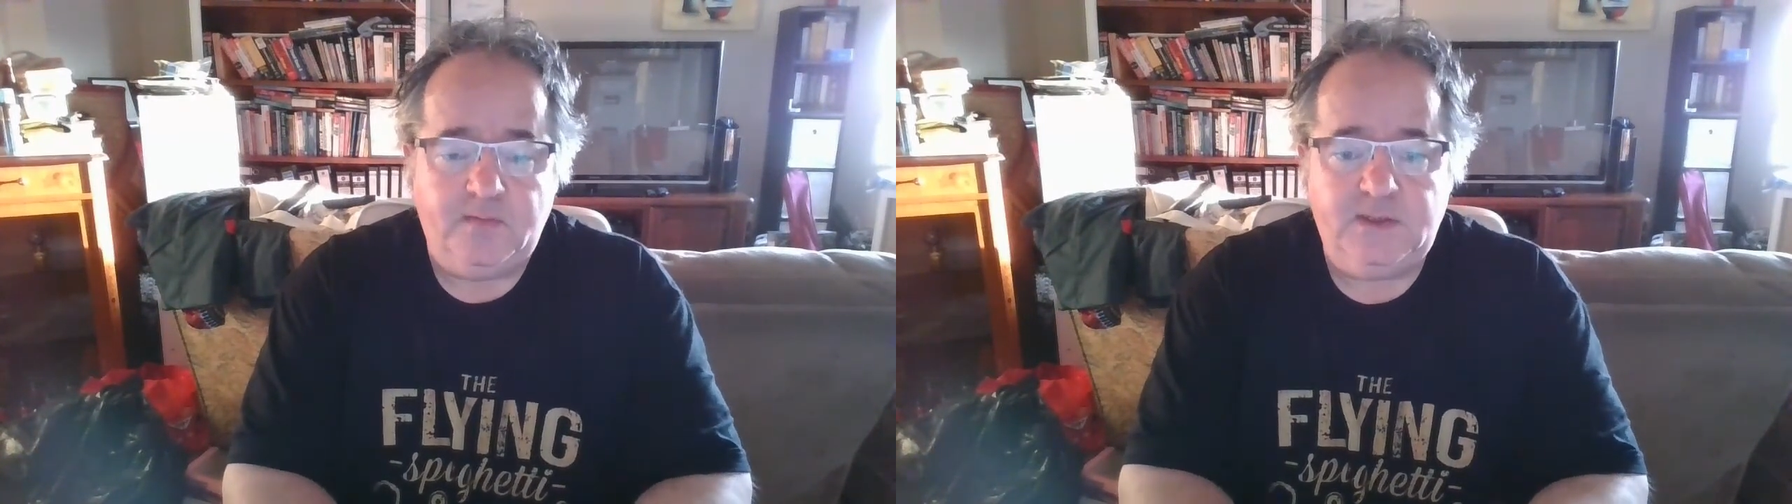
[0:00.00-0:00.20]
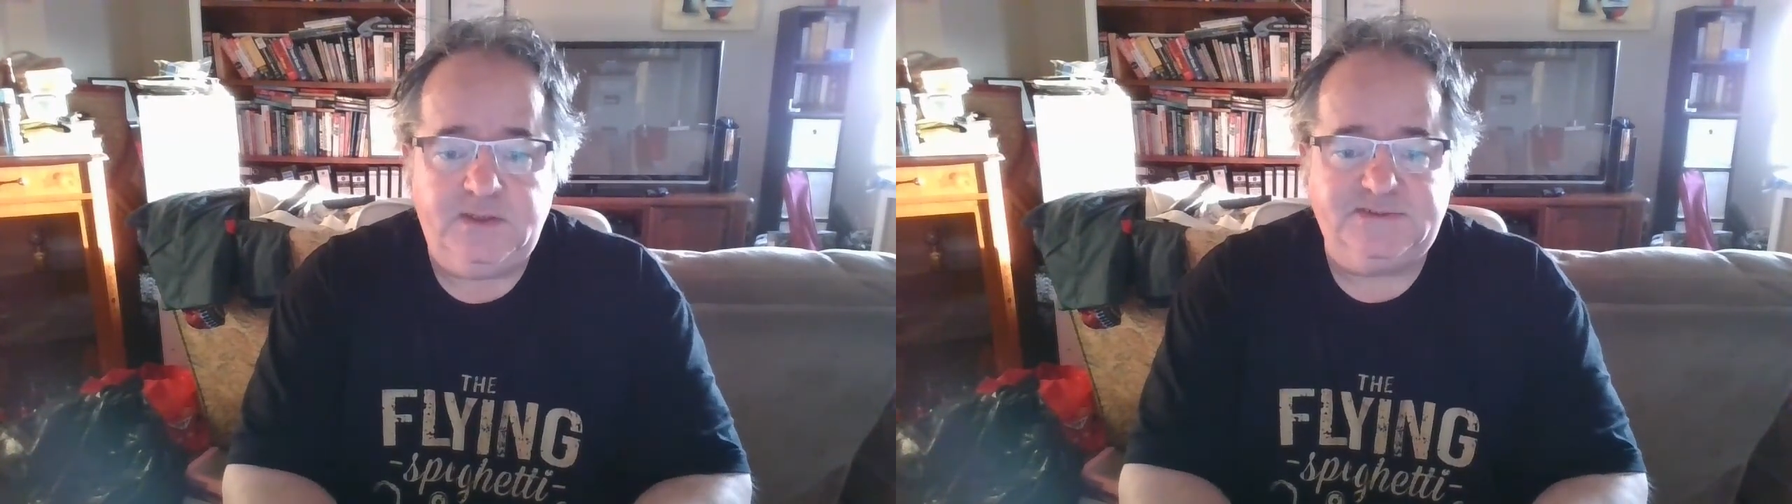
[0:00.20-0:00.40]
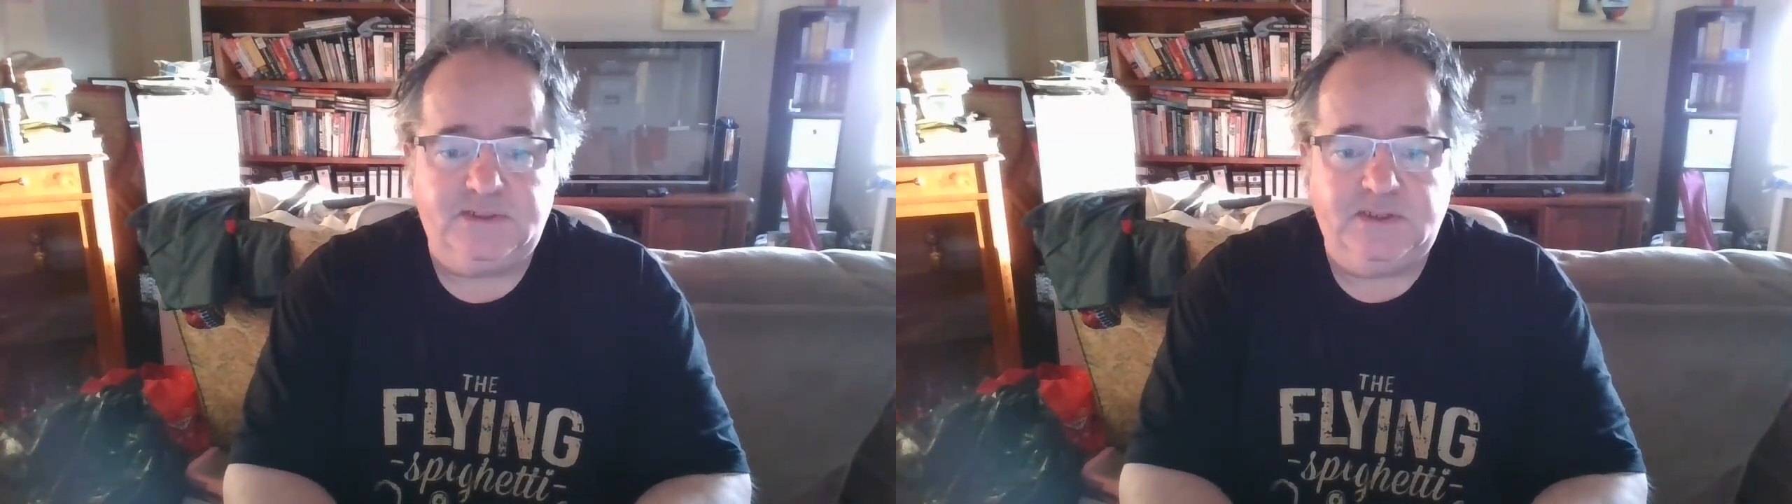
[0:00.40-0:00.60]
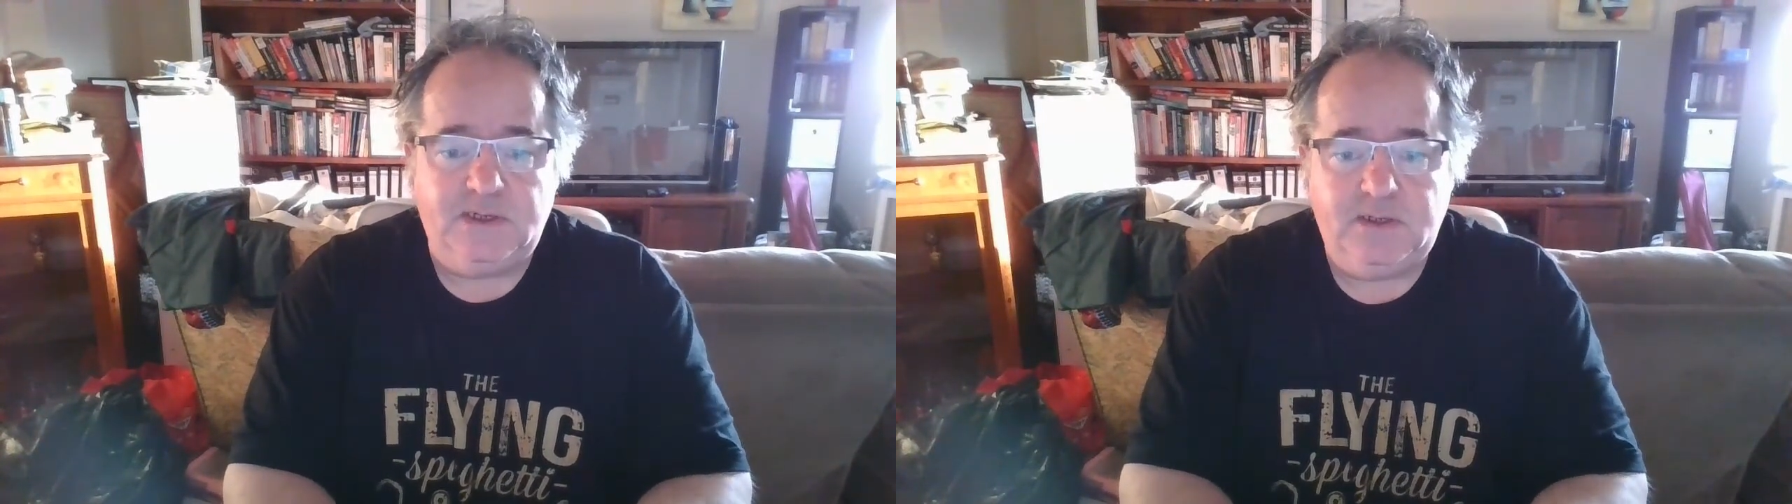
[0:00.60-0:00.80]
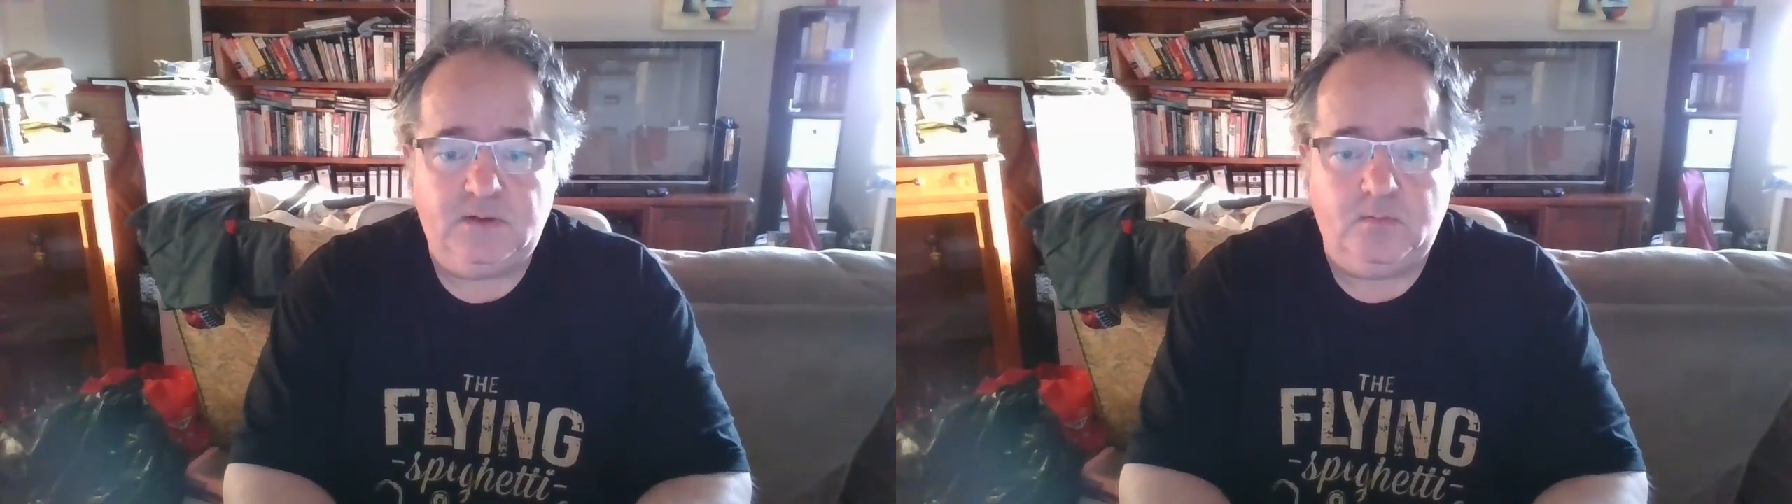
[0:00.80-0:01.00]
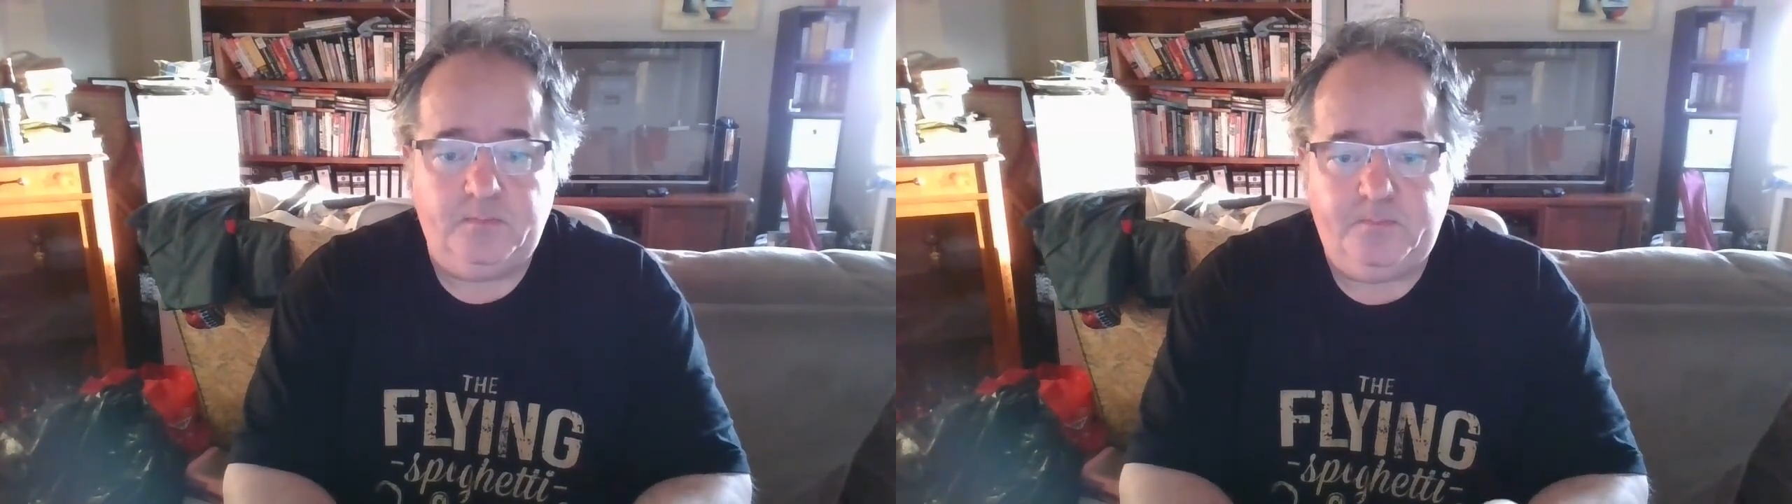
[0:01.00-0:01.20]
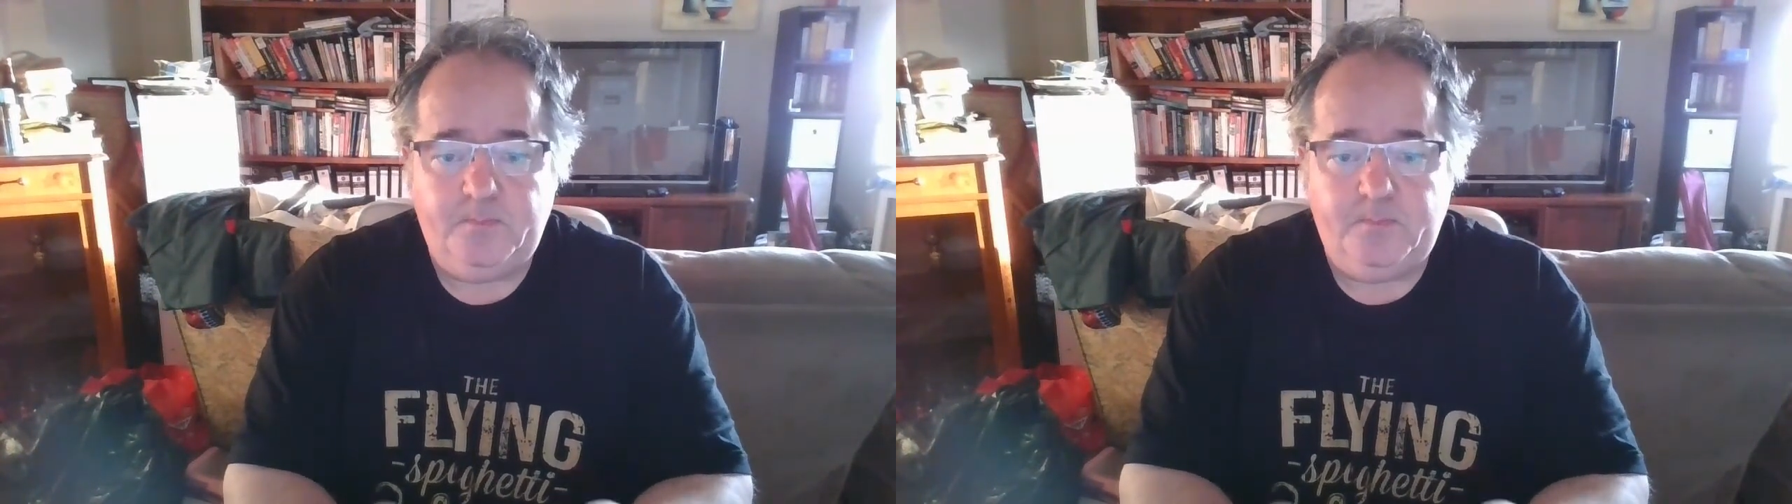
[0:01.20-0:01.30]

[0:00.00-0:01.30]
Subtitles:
these are the little